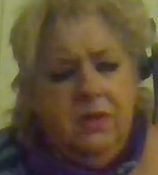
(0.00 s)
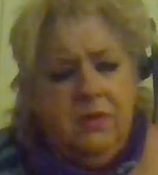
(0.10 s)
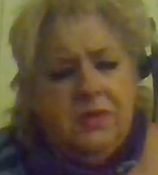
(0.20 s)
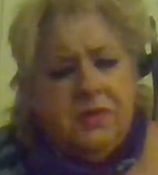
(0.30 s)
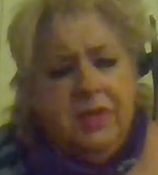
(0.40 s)

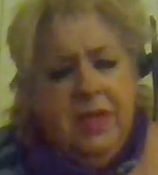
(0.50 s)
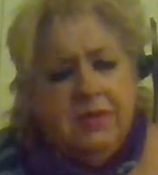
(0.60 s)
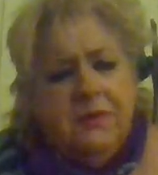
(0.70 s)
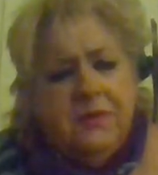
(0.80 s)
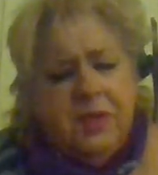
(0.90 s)
the
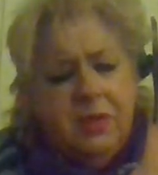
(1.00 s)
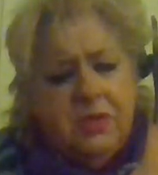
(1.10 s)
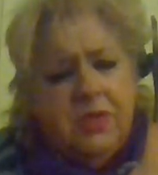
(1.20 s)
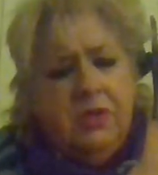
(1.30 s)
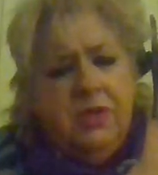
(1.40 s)
selective
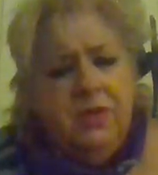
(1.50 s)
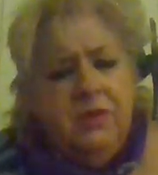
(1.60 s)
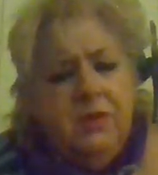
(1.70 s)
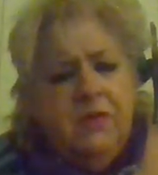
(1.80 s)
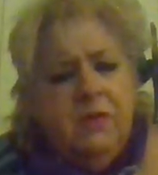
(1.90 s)
serotonin
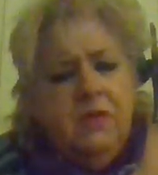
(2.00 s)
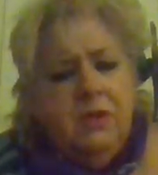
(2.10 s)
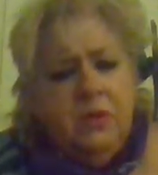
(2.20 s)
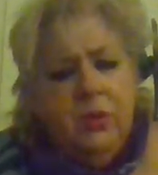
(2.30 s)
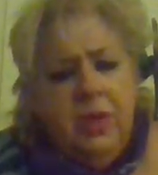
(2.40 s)

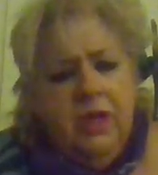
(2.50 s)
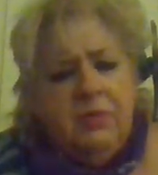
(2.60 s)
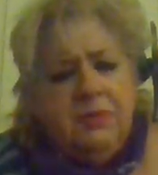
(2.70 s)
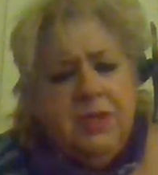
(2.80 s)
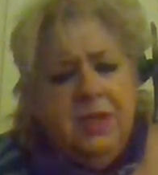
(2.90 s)

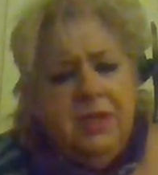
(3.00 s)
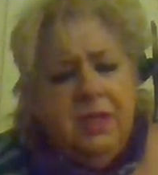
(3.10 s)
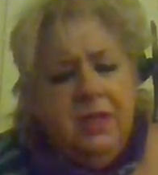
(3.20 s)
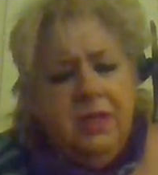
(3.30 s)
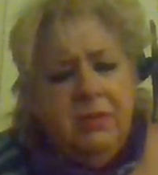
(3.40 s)
reuptake
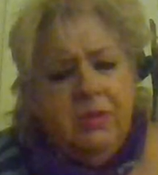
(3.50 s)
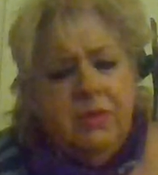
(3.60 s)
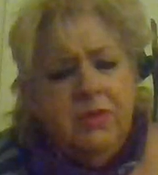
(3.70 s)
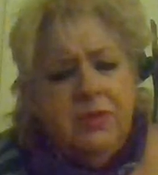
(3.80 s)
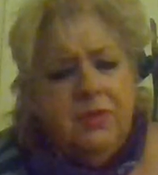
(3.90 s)

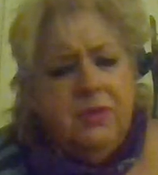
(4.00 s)
inhibitors,